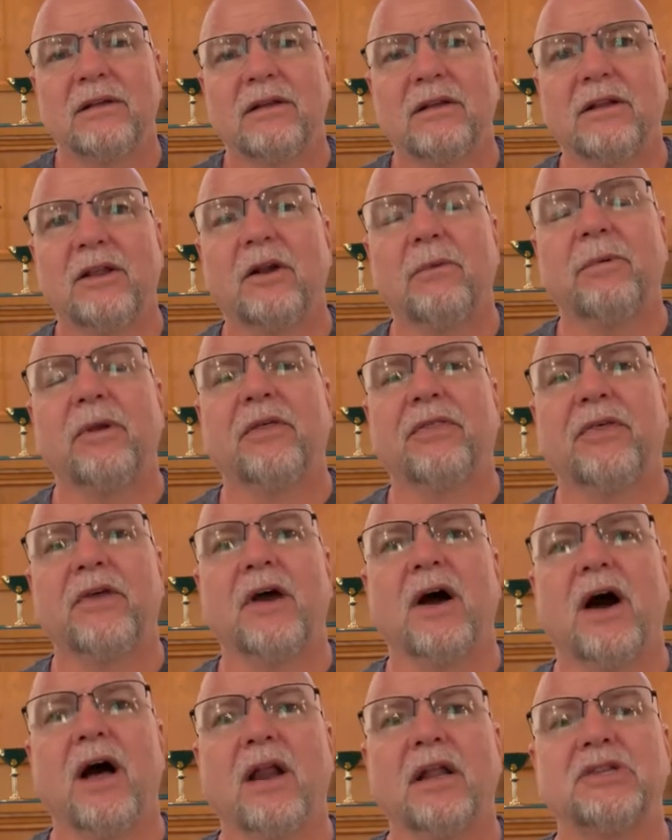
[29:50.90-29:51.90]
A little bit of
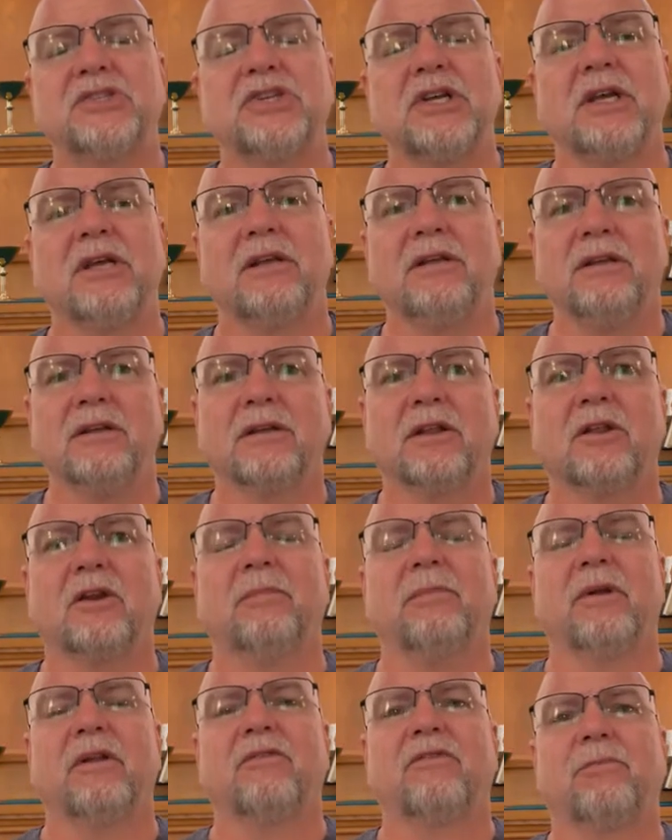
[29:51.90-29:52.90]
theology, a
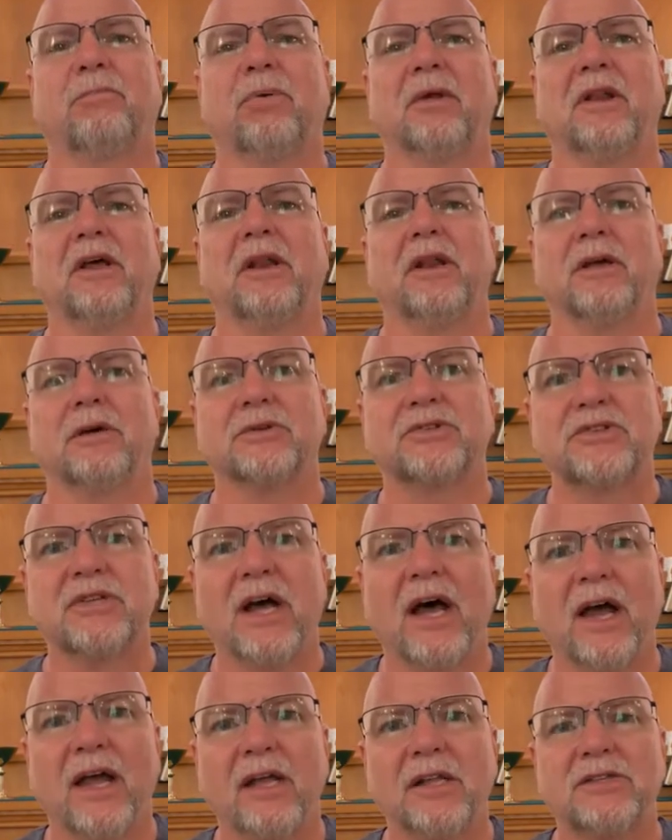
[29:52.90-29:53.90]
little bit of political
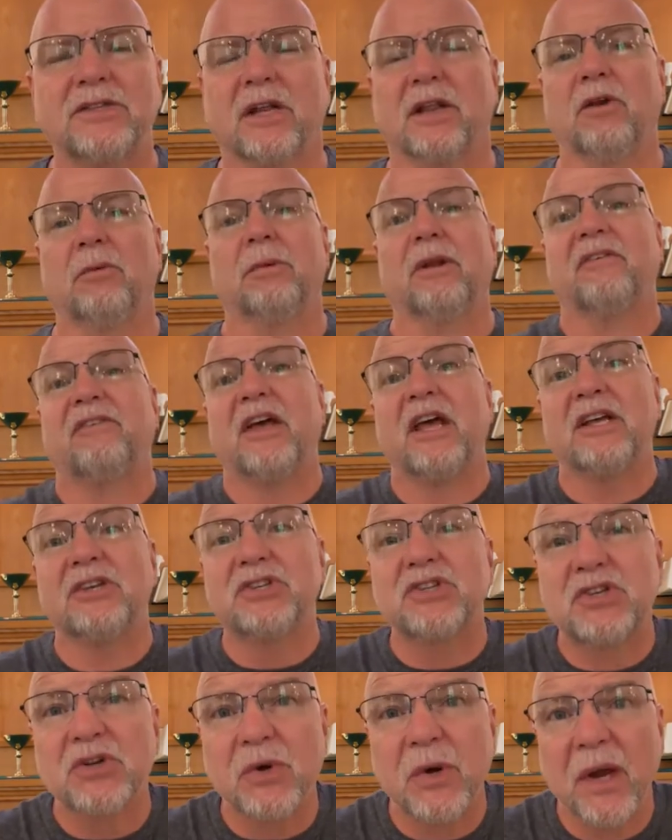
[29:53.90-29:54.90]
science, a little bit of
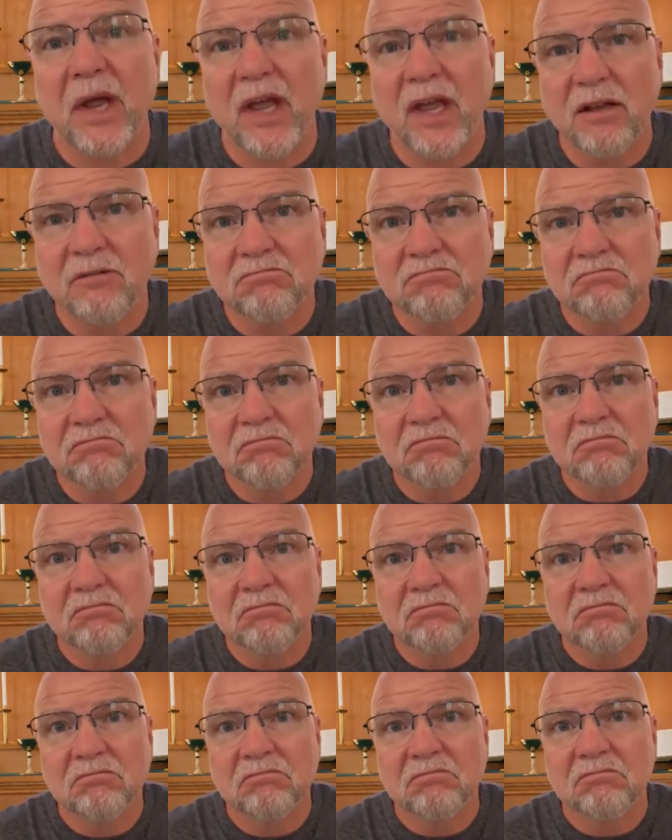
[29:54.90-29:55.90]
history.
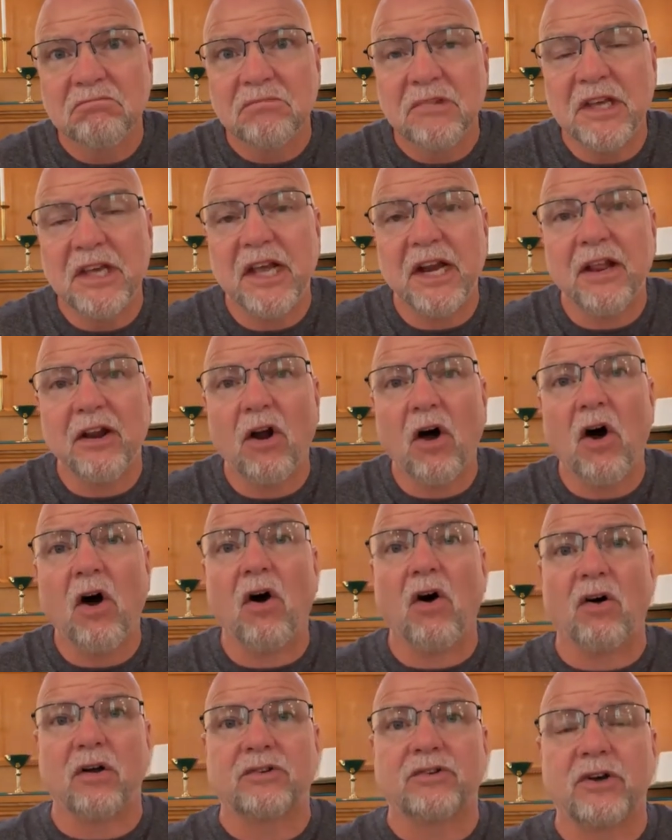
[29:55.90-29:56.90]
You get it
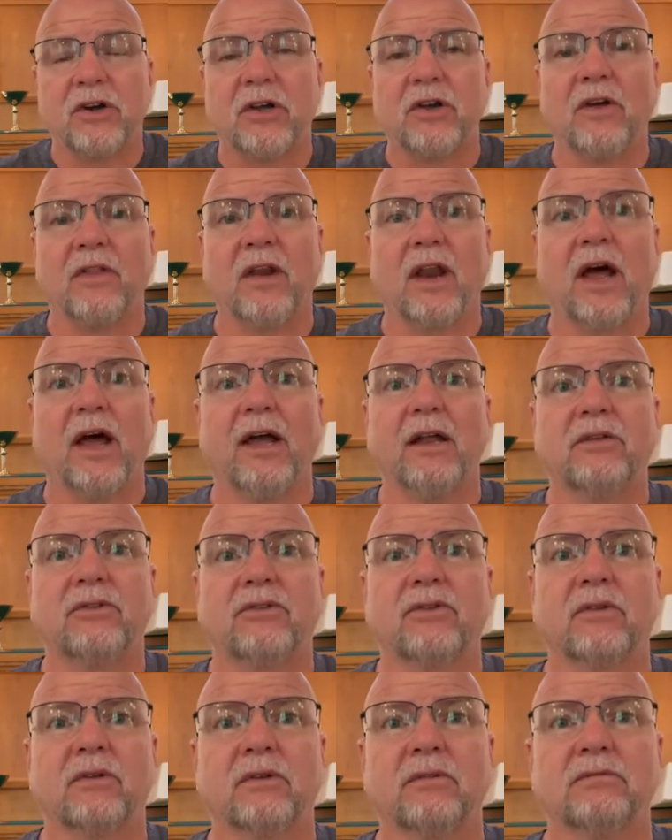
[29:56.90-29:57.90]
all at turning on the
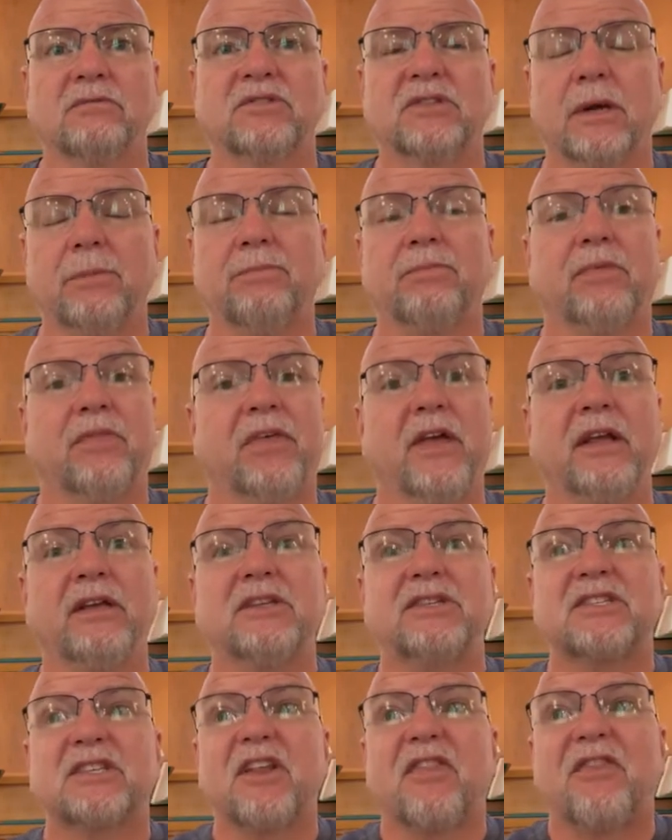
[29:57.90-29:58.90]
lights. Some
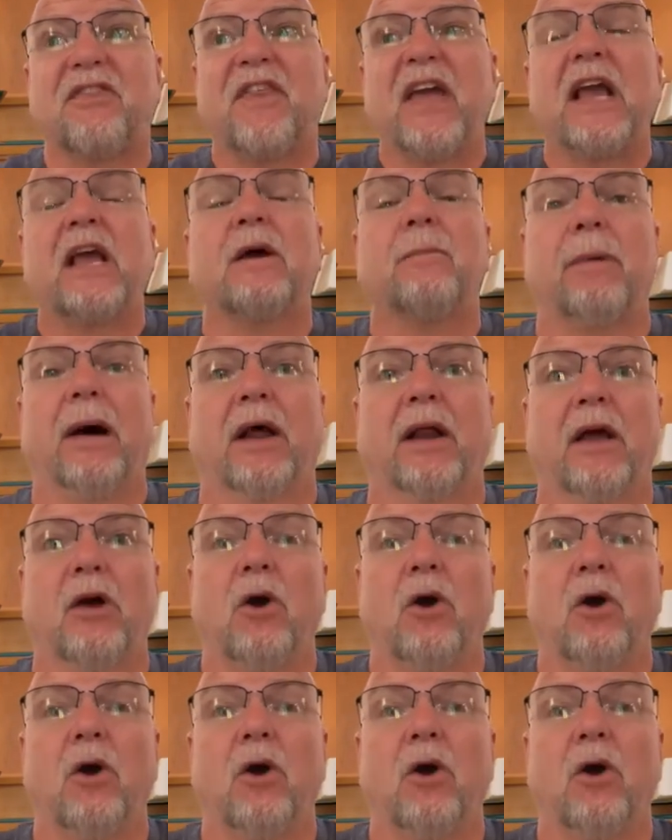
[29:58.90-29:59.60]
things to think about.